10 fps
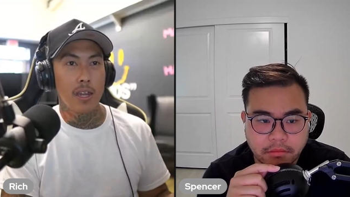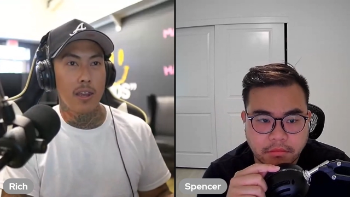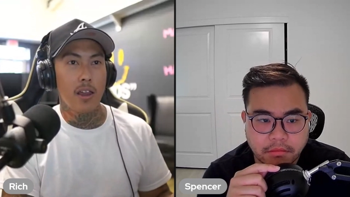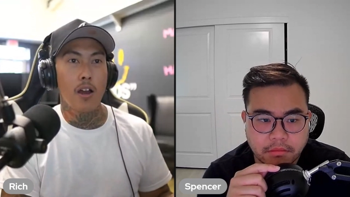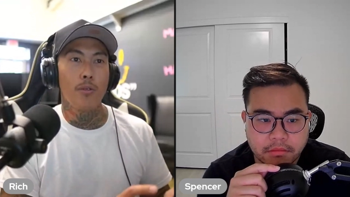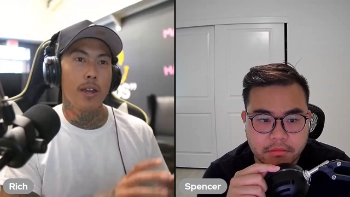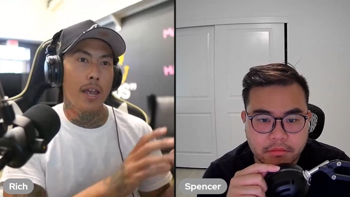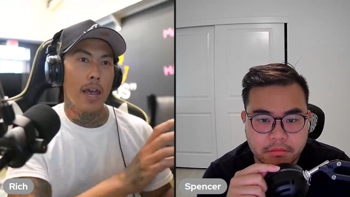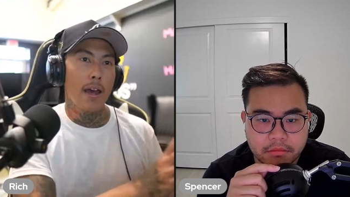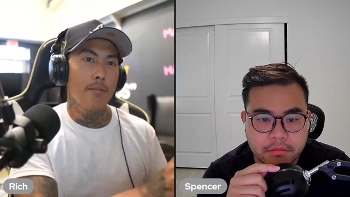Speaker 1: and then
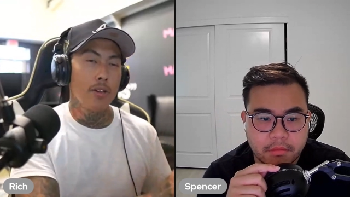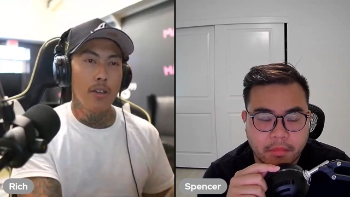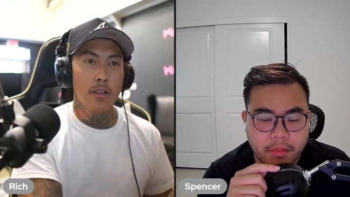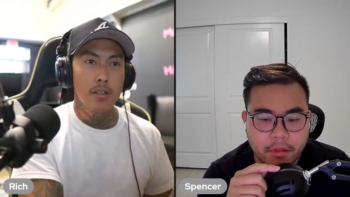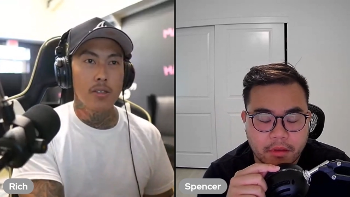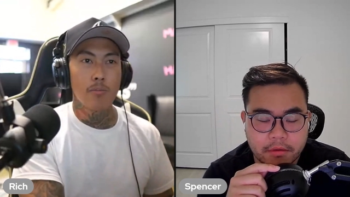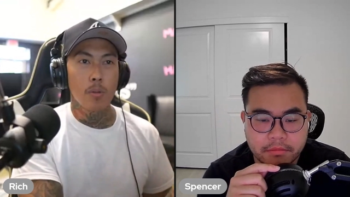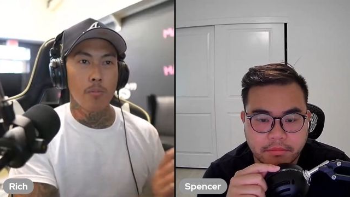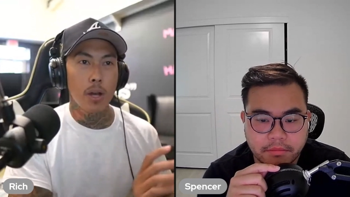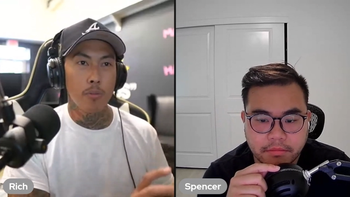already have
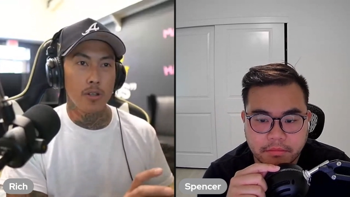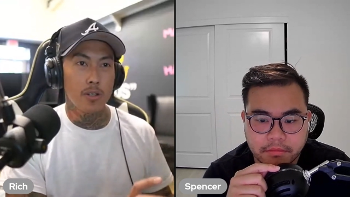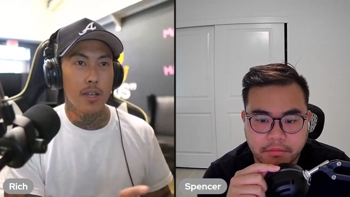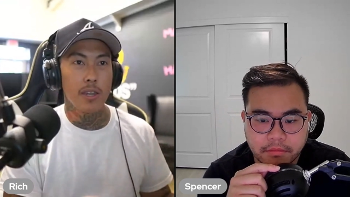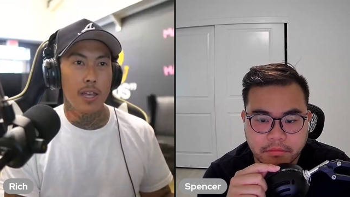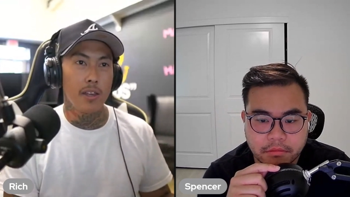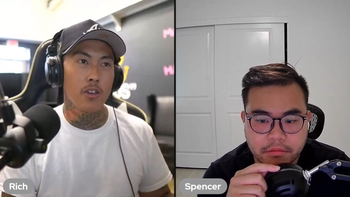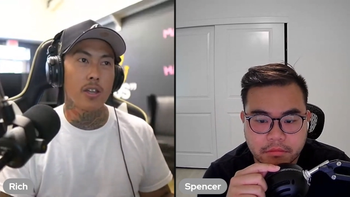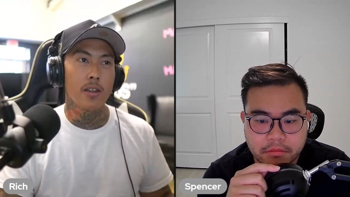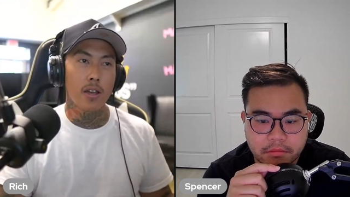something published. And then
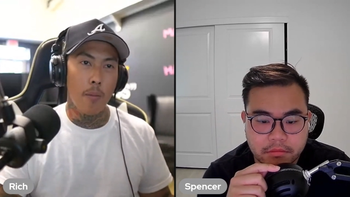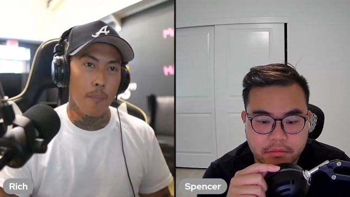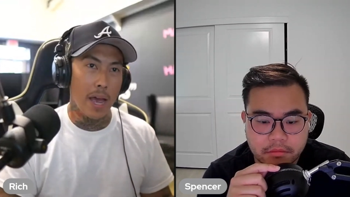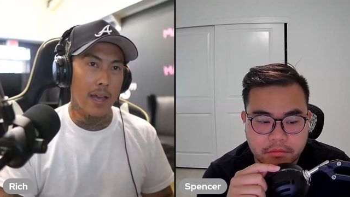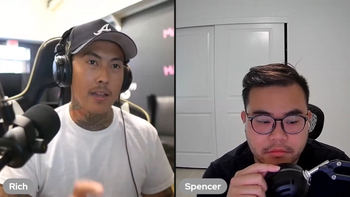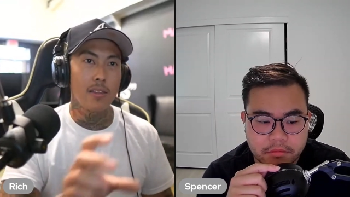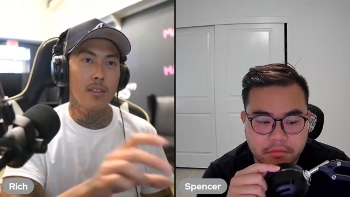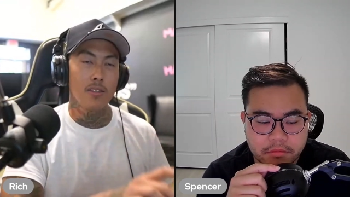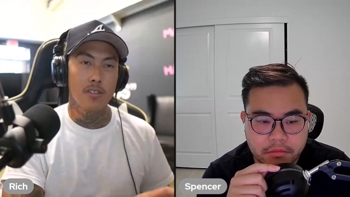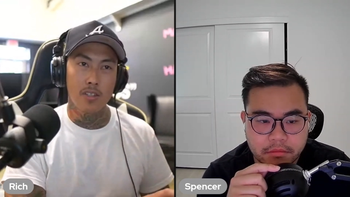you can come back
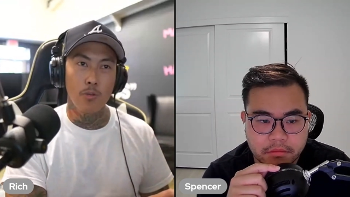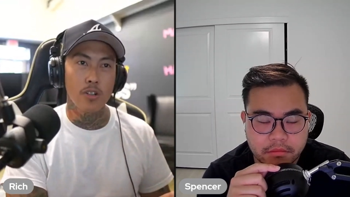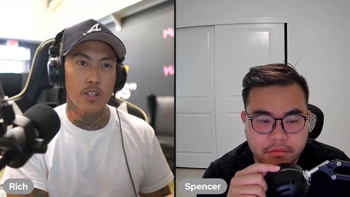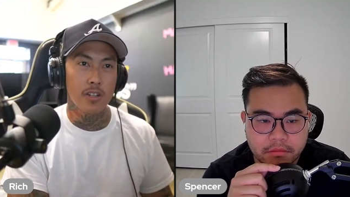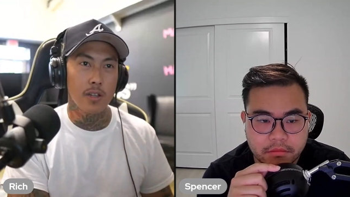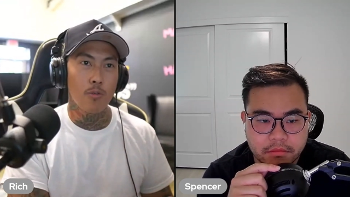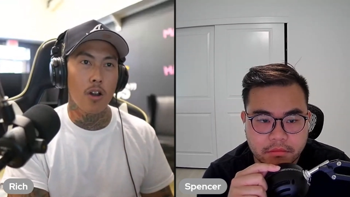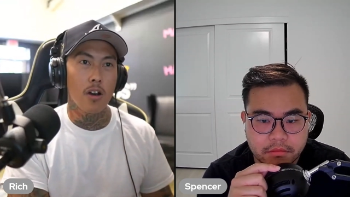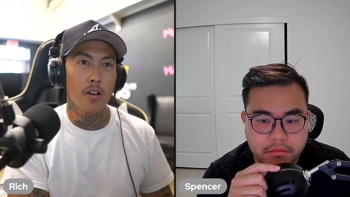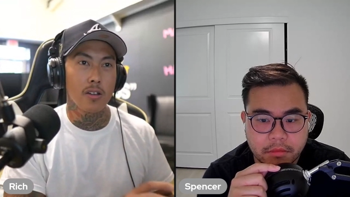and see what you did
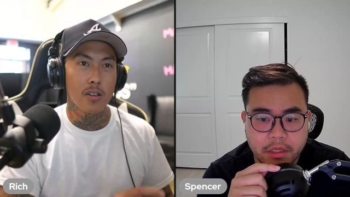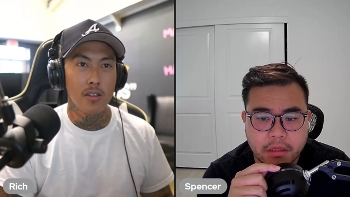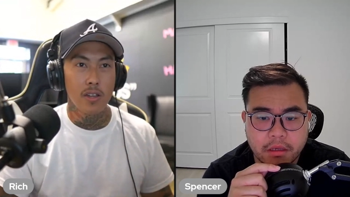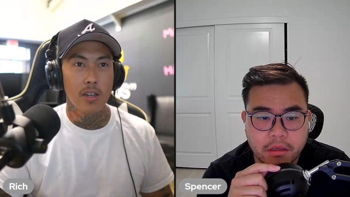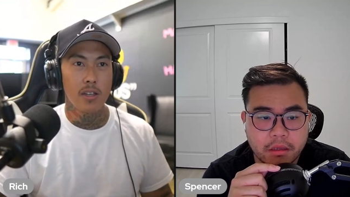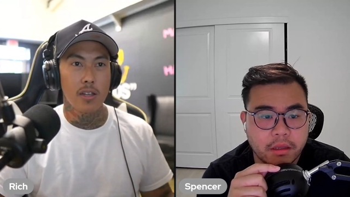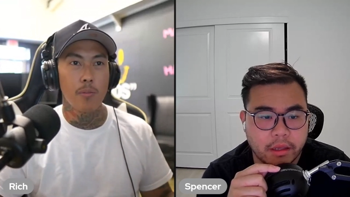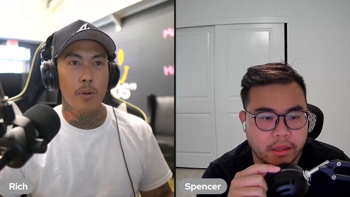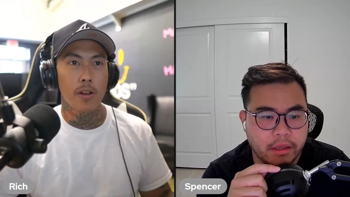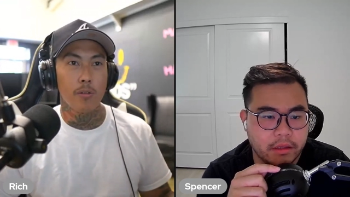wrong and
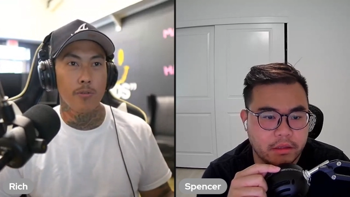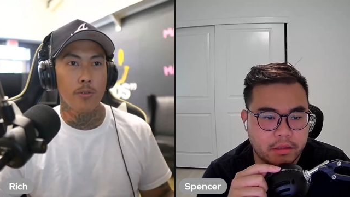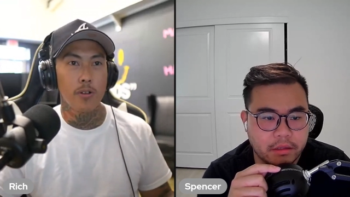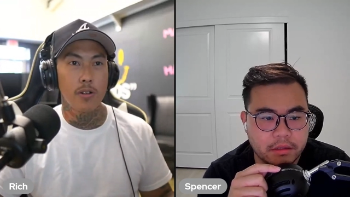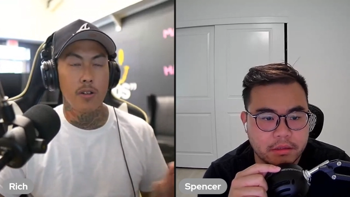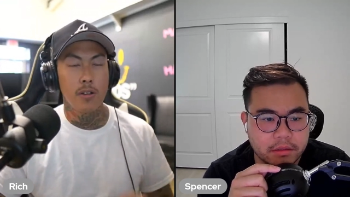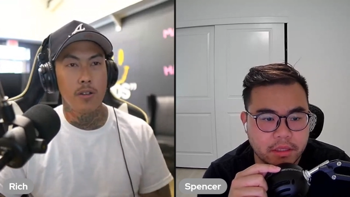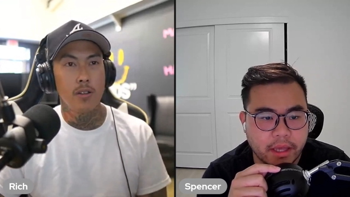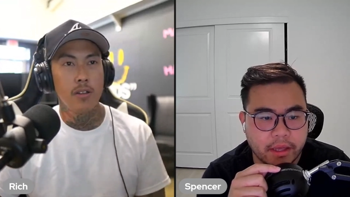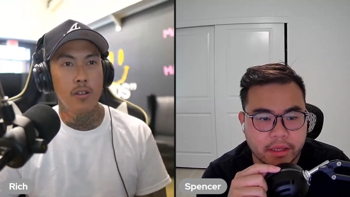keep on going forward.
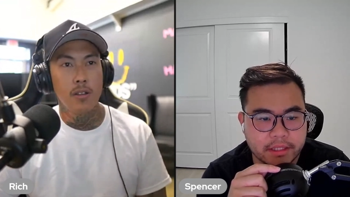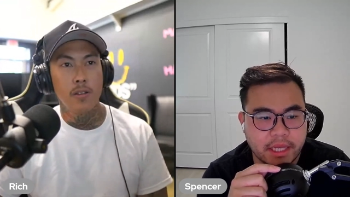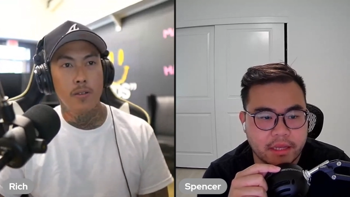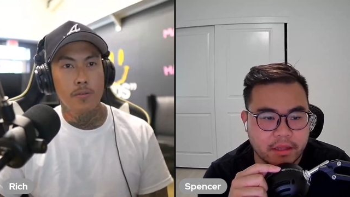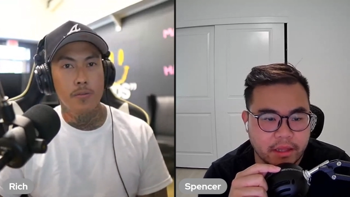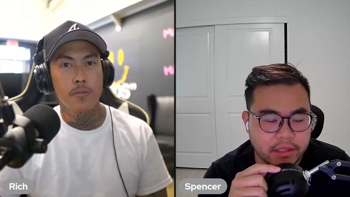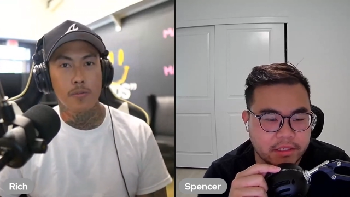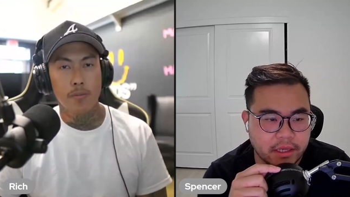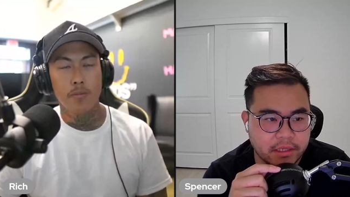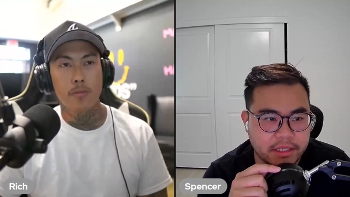Yeah, exactly.
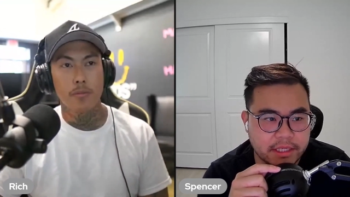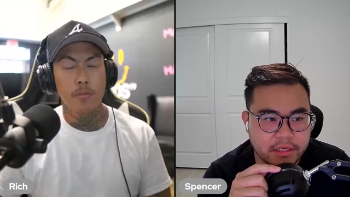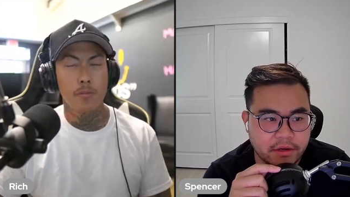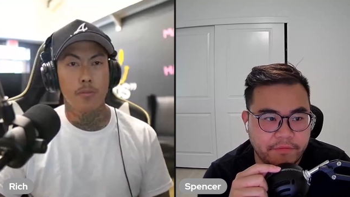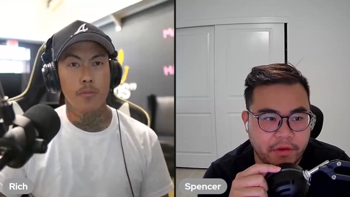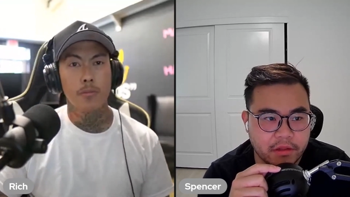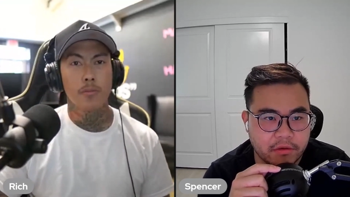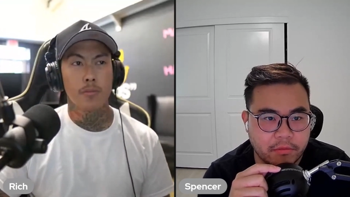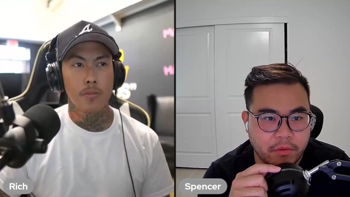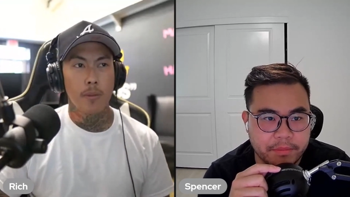It's easier to
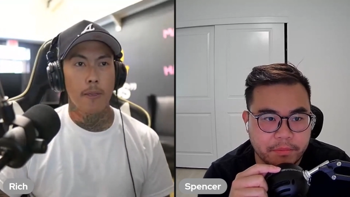follow one